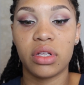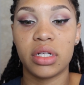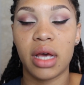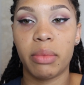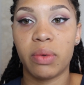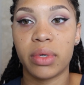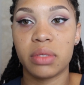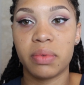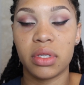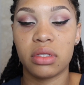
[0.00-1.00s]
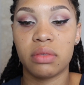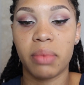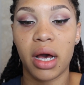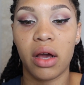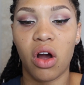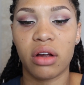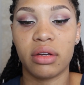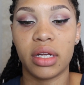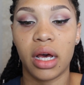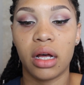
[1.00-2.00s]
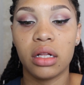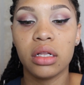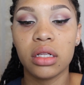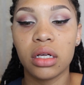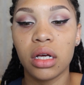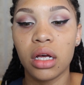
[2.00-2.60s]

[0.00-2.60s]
the Demi Wispies by Ardell.